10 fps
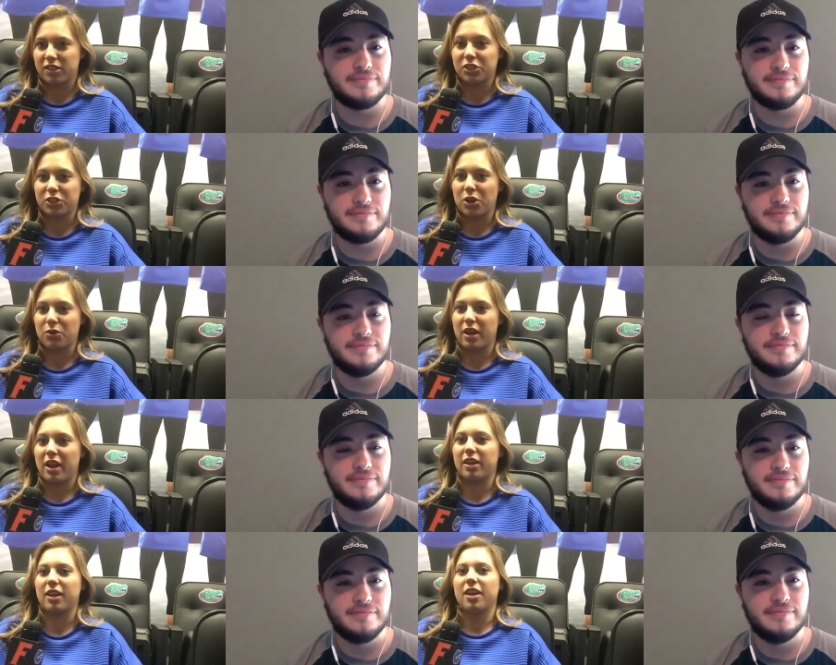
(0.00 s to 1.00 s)
Speaker 1: to show
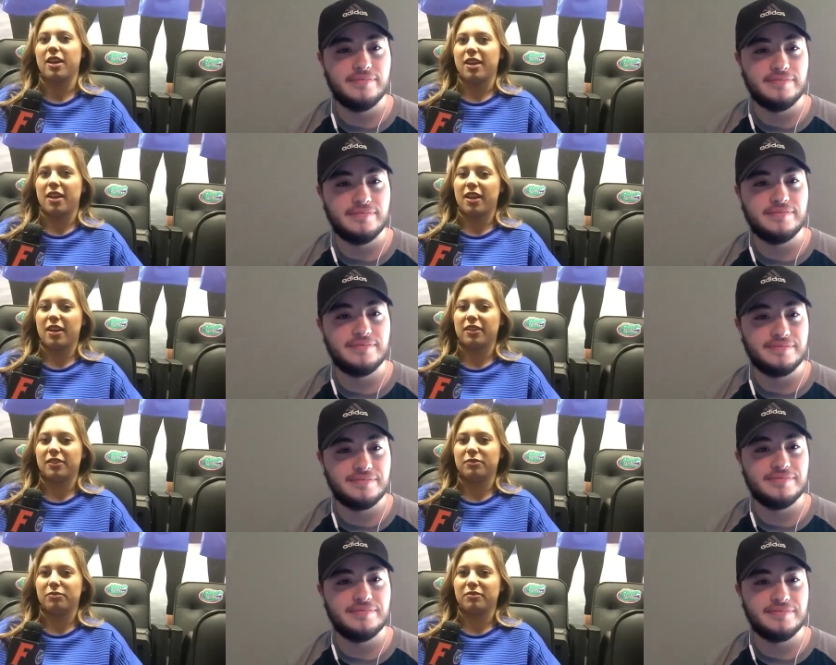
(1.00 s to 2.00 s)
that.
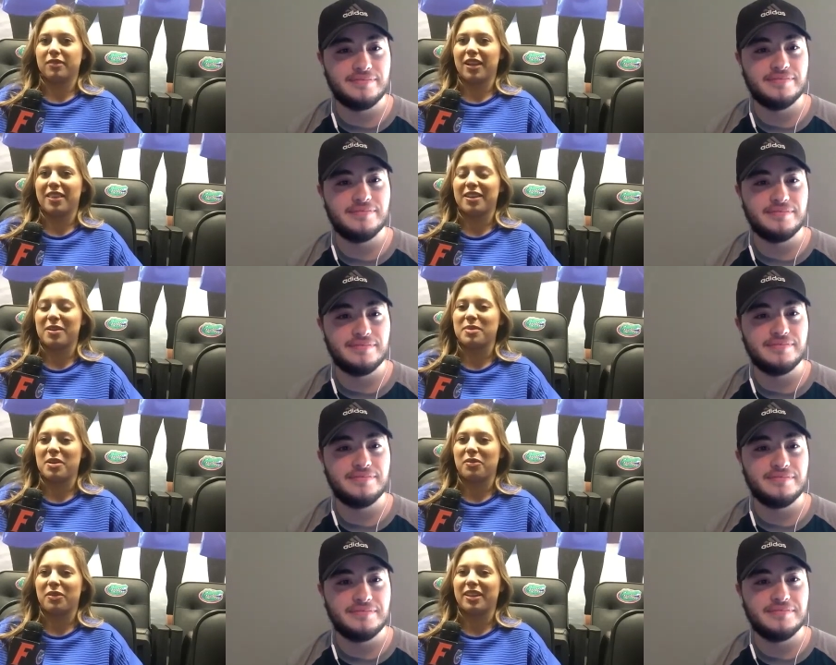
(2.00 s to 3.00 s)
And I think I'm
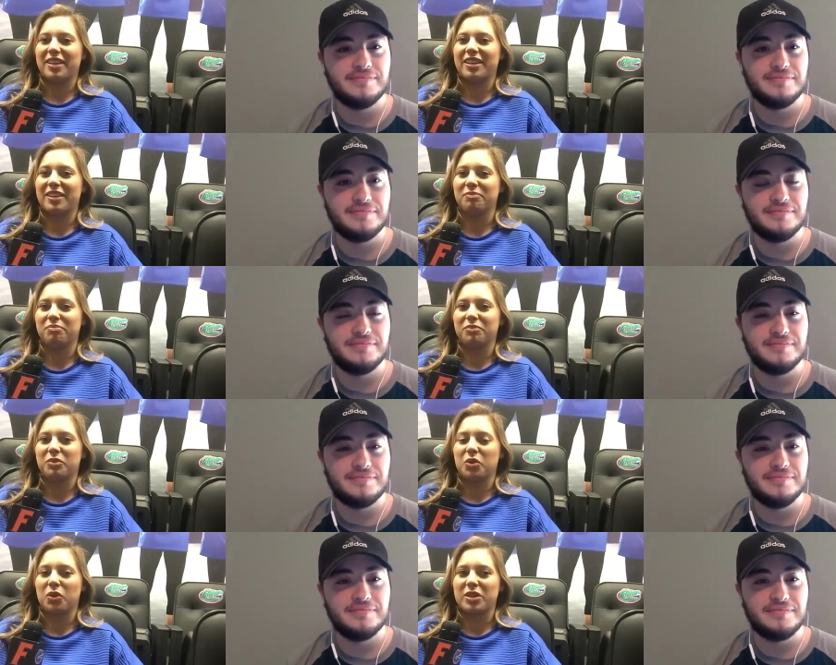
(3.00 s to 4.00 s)
definitely in a
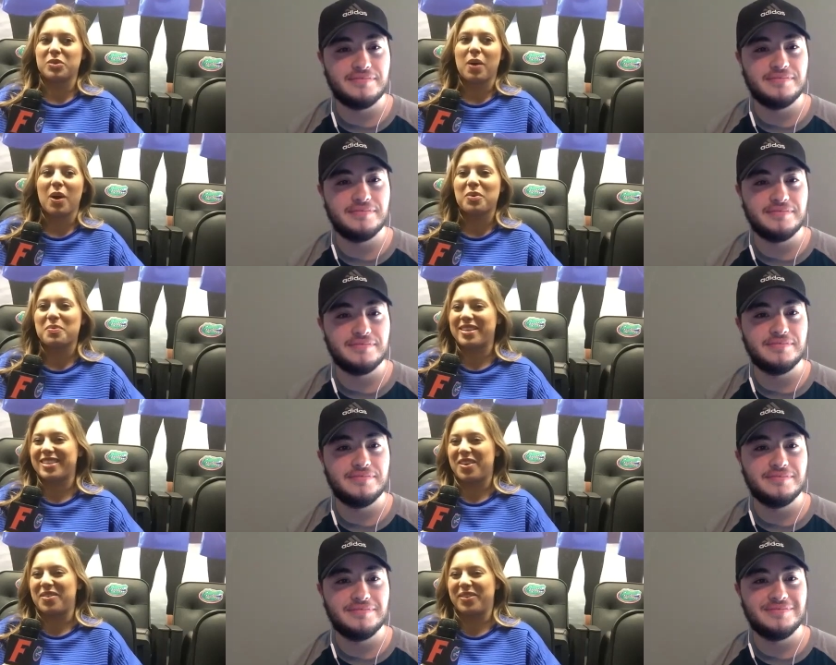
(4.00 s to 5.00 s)
great spot with
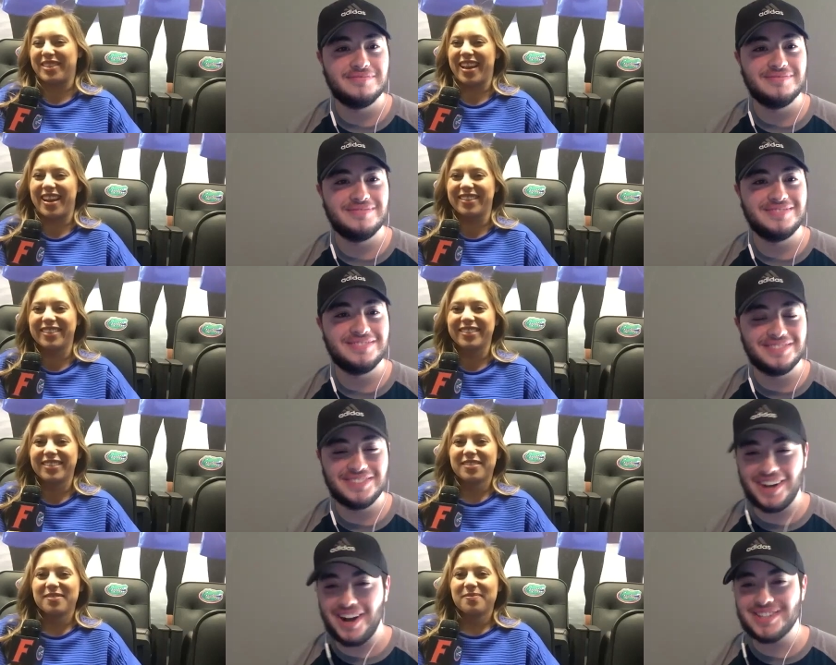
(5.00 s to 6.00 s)
myself with that.
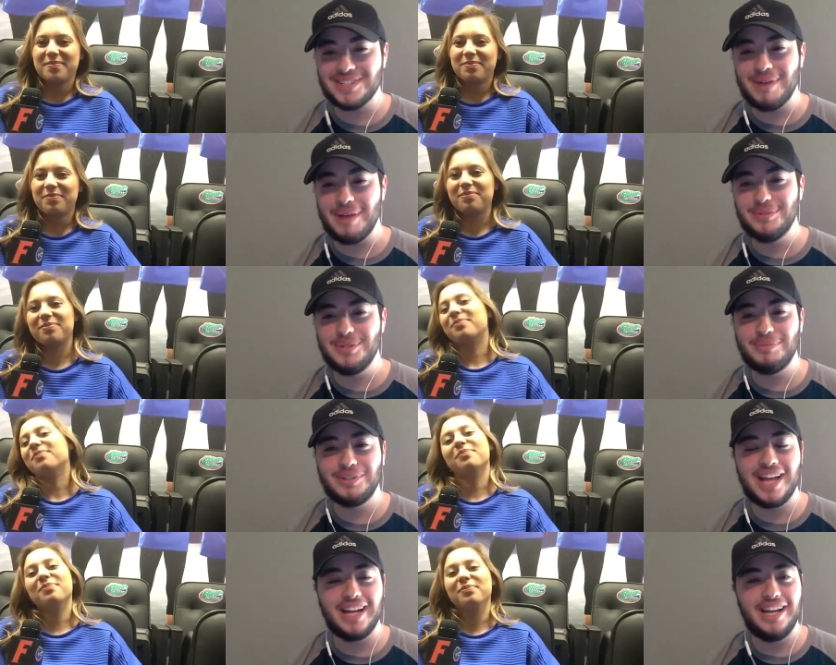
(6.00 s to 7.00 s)
Speaker 2: Awesome. I'm super
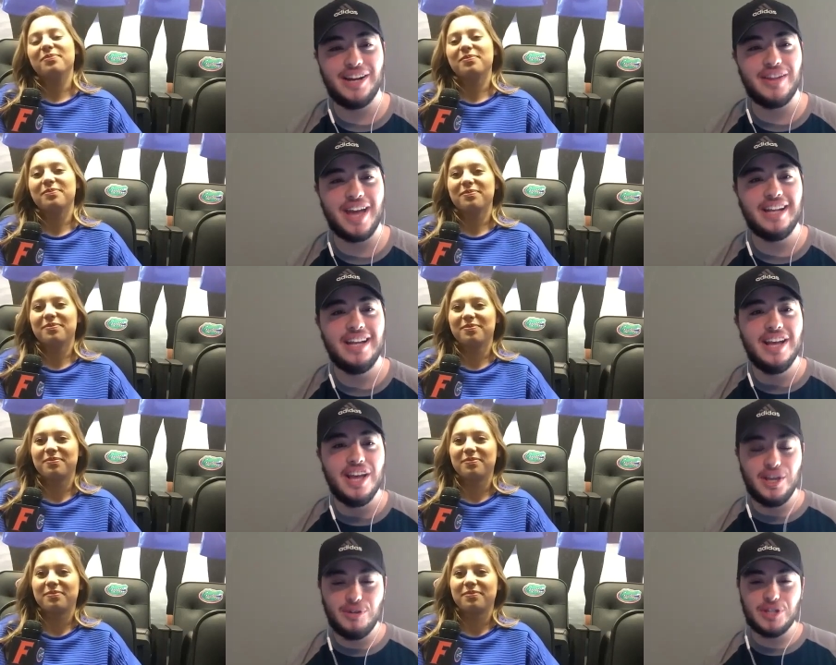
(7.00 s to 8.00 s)
glad to hear that.
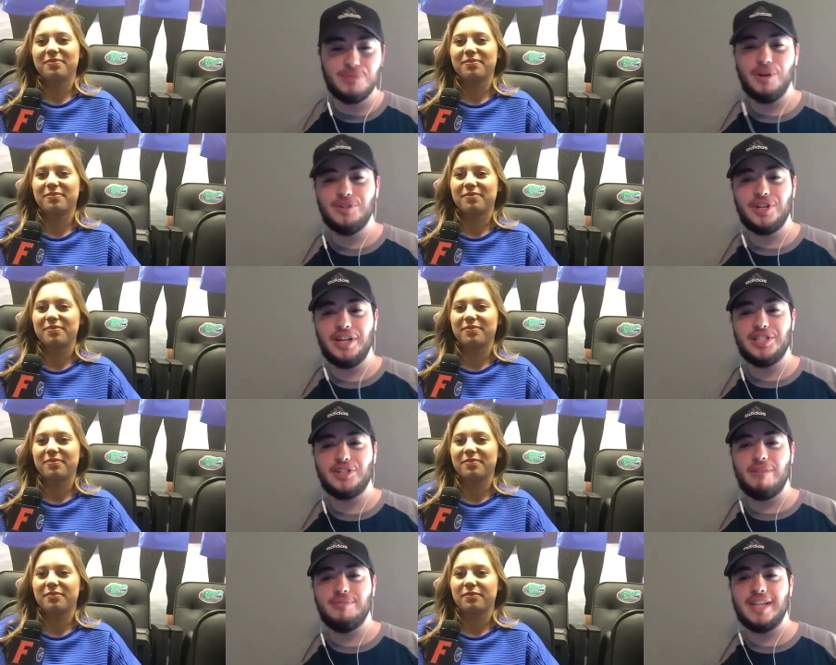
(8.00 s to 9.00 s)
You just posted on
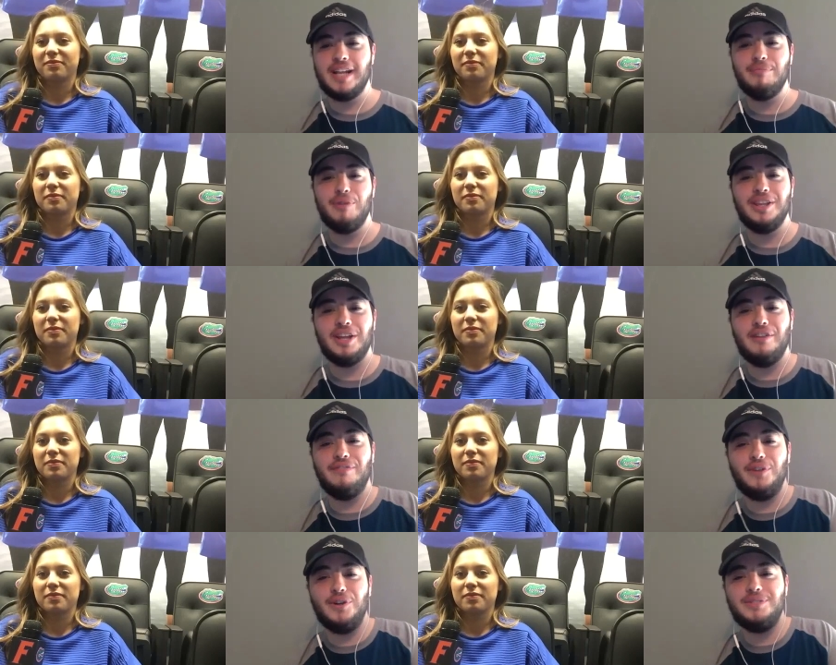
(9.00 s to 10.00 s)
Instagram celebrating that our
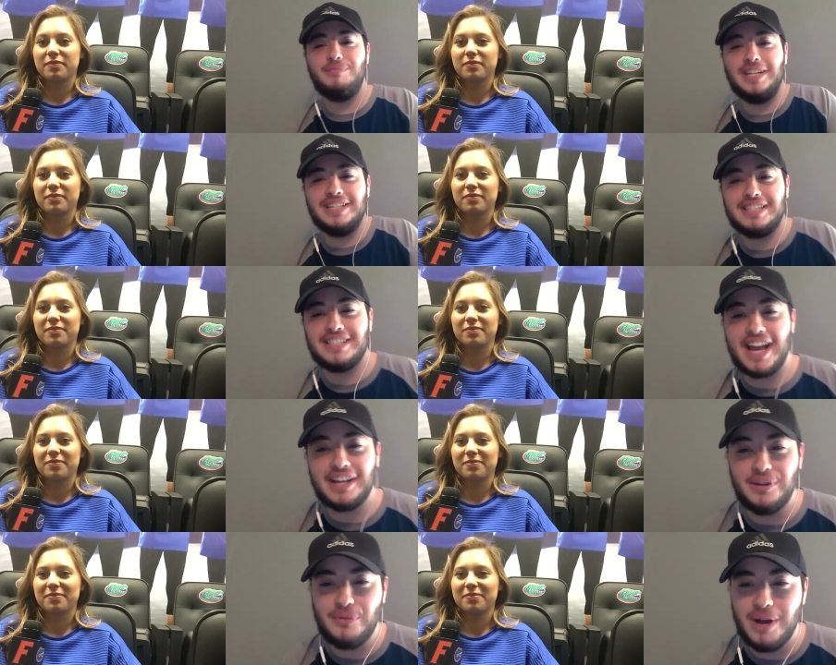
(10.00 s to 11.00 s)
first meet is
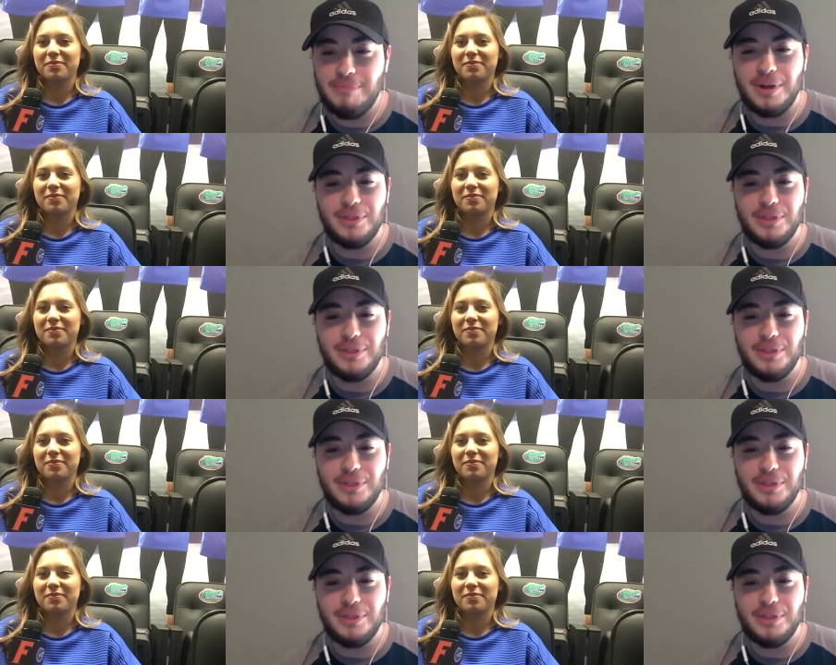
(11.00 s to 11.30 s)
exactly 1 month